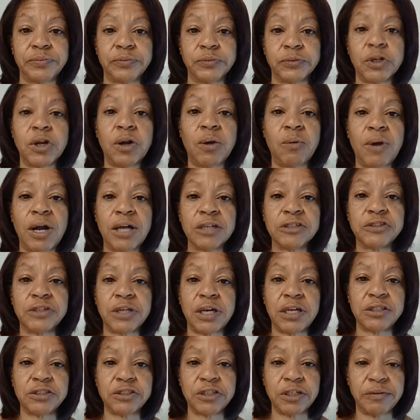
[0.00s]
Go watch
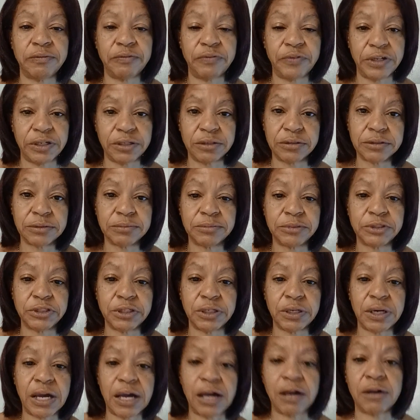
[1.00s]
that shit and figure some
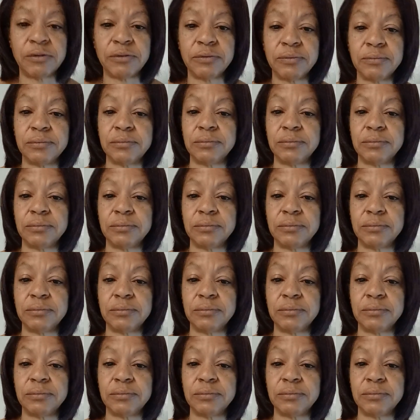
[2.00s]
shit out.